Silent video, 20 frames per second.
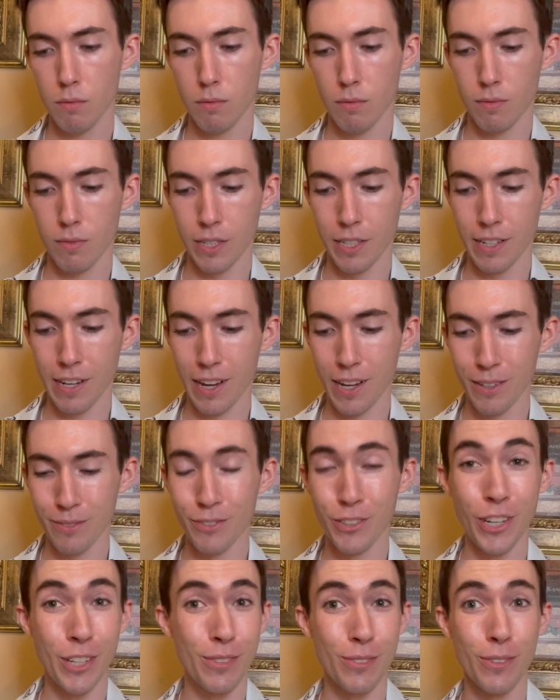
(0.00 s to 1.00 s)
Right now
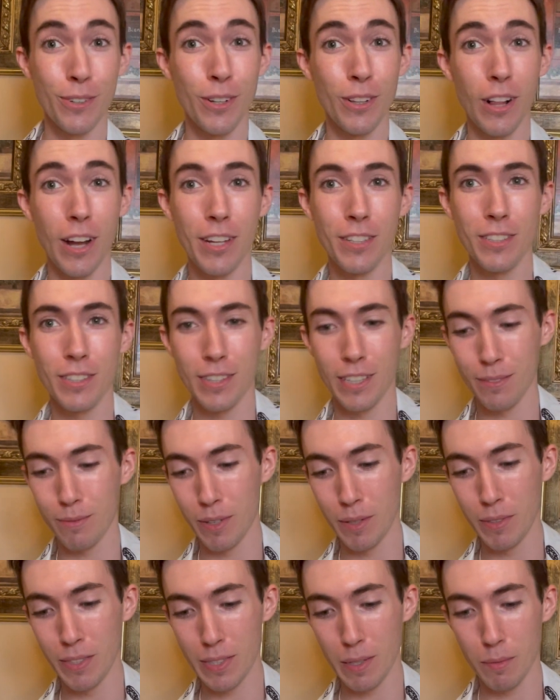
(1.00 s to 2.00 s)
I'm just realizing that
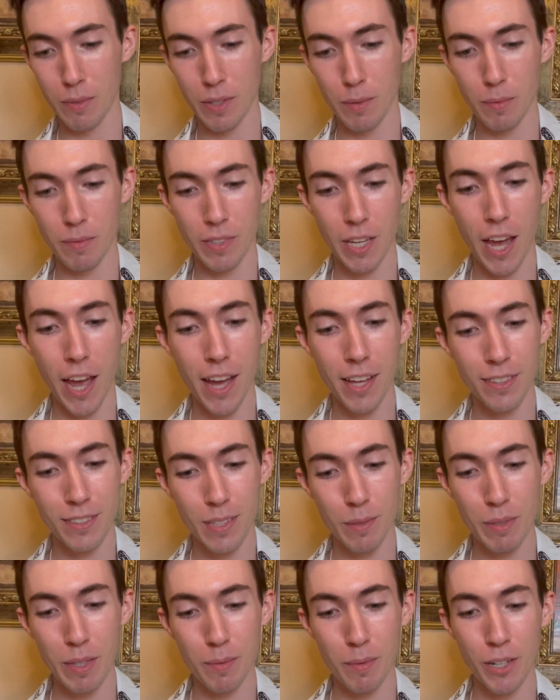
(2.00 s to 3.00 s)
maybe some of them, yeah,
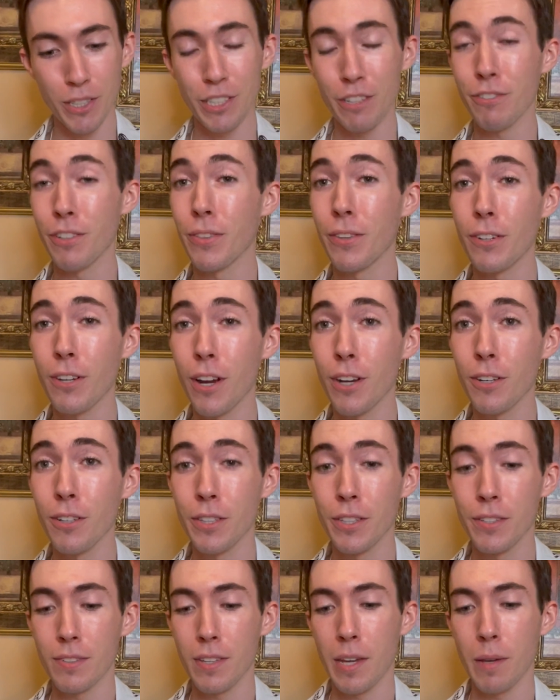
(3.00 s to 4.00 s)
some of them are different. They're not all
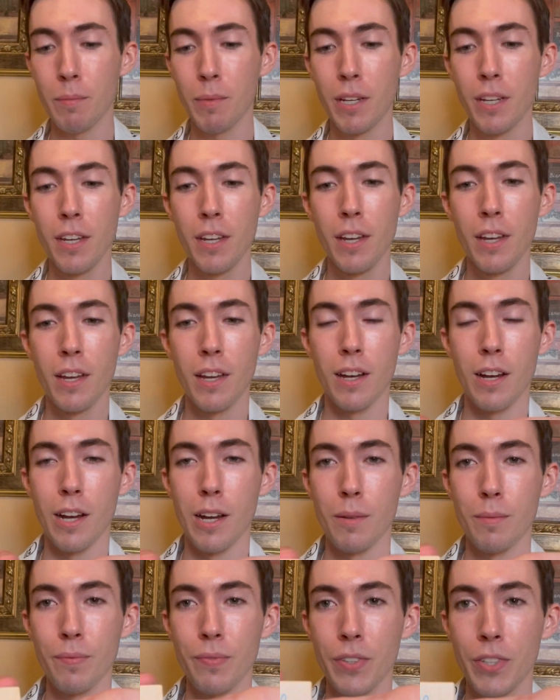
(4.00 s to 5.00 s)
the same.
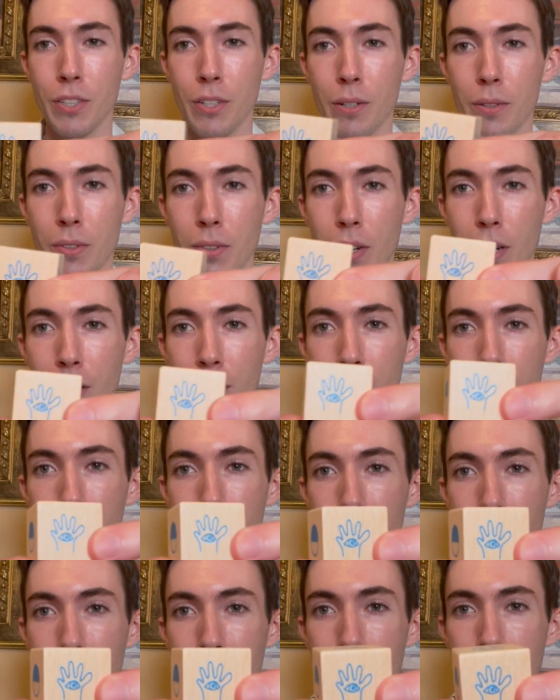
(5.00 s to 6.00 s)
You
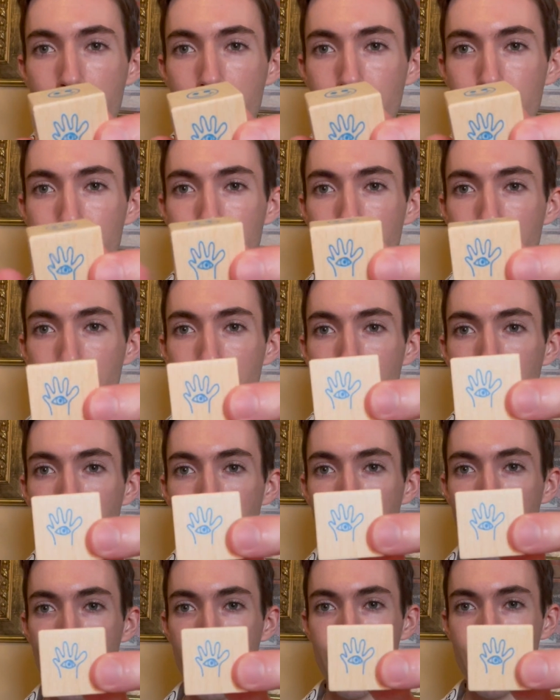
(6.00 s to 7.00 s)
know, Hamsa,
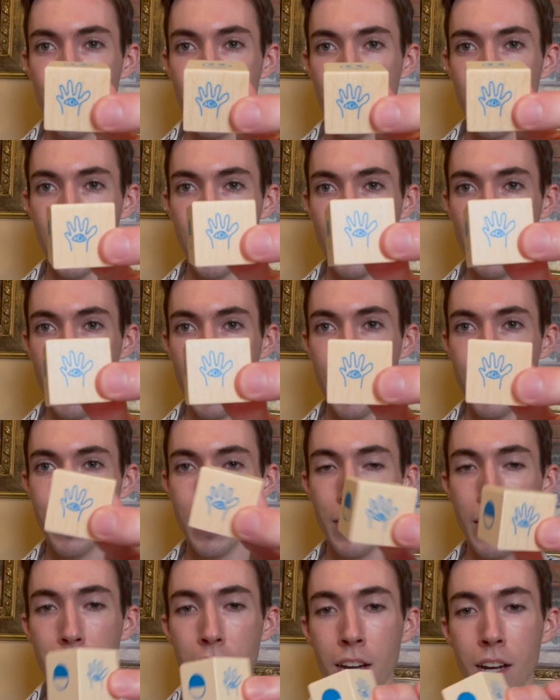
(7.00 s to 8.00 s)
or just like the hand
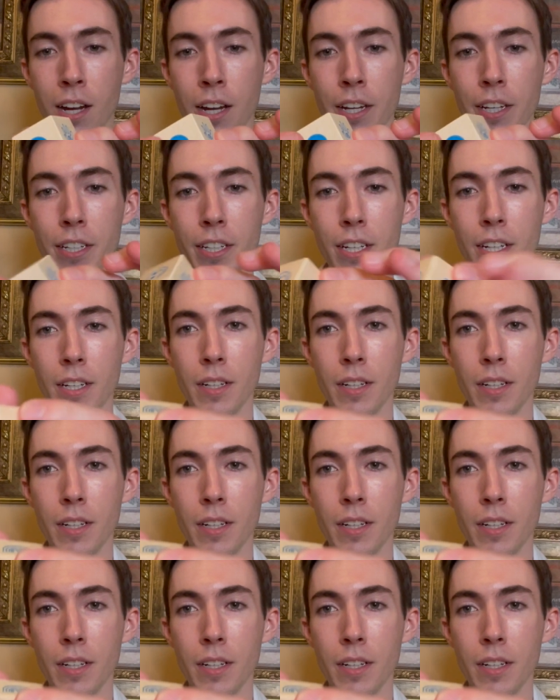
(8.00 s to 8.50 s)
and the eye,